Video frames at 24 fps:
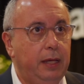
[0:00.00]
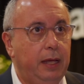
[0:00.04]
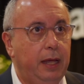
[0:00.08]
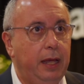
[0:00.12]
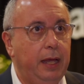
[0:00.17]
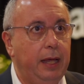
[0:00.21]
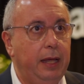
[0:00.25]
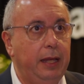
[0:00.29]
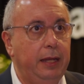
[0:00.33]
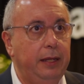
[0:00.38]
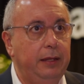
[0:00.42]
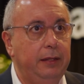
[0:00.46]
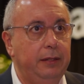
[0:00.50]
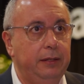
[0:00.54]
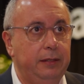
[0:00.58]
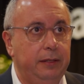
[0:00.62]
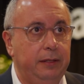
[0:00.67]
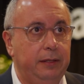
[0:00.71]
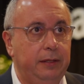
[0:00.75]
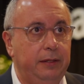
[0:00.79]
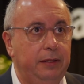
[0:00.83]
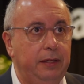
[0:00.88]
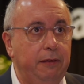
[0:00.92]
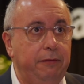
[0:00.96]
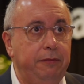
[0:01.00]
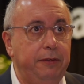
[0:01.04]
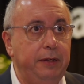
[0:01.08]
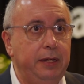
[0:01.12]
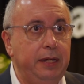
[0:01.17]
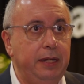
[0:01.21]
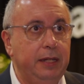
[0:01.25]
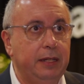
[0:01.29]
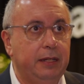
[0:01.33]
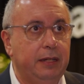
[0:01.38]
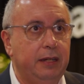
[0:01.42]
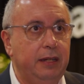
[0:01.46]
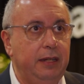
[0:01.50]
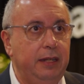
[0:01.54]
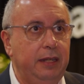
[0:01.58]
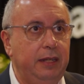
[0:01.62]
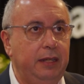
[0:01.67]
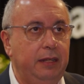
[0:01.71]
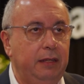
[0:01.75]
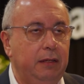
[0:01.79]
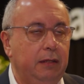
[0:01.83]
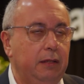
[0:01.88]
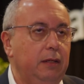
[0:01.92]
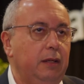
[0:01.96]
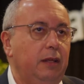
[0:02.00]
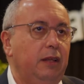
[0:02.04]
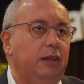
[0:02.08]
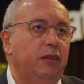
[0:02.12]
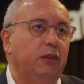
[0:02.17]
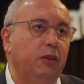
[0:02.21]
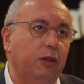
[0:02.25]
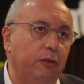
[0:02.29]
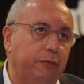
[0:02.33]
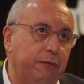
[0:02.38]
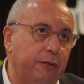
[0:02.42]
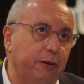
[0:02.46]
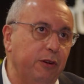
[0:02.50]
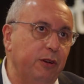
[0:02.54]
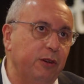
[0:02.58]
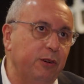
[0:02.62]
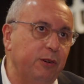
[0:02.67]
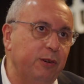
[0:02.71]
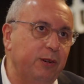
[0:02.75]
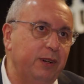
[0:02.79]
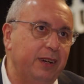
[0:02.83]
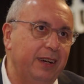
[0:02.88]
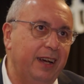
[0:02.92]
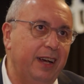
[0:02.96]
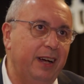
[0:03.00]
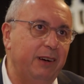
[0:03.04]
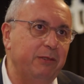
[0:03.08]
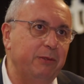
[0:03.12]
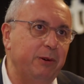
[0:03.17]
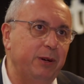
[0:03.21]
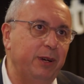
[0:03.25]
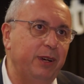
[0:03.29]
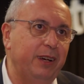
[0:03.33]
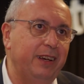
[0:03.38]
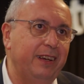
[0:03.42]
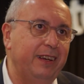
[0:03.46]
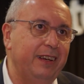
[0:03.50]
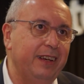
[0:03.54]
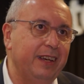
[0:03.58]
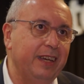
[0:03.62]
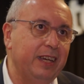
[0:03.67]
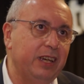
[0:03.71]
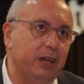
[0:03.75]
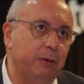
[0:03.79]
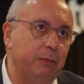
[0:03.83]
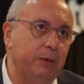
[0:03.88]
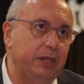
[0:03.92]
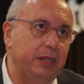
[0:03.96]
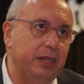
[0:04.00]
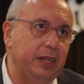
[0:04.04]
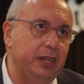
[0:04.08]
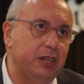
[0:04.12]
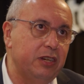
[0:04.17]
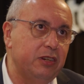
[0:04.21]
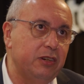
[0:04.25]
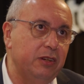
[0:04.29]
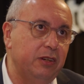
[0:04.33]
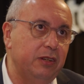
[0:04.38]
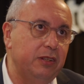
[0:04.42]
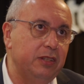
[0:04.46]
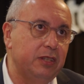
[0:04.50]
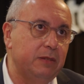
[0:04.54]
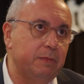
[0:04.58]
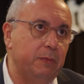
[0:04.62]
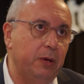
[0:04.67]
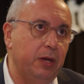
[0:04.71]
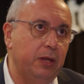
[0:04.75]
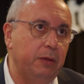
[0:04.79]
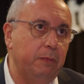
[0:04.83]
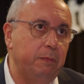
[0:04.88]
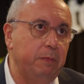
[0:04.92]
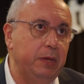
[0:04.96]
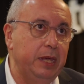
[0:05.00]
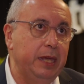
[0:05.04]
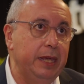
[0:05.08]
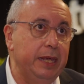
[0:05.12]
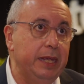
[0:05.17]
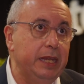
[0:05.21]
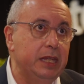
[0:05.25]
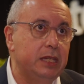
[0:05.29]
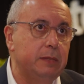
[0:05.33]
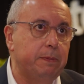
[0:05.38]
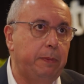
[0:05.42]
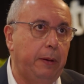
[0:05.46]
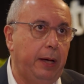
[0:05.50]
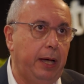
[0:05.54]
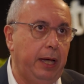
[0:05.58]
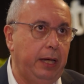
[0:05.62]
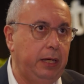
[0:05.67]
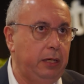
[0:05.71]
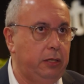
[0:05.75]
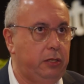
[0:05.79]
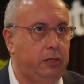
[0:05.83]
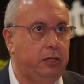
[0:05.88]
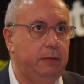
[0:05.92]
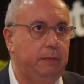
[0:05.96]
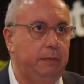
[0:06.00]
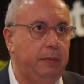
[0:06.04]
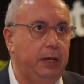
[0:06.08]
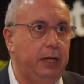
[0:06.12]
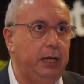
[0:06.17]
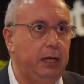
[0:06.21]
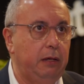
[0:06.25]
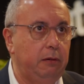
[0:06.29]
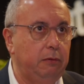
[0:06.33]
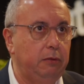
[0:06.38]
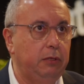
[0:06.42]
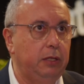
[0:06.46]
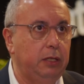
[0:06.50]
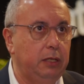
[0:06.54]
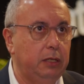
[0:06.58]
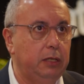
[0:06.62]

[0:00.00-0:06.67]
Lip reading: and definitely not follow our recommendations, but be inspired by our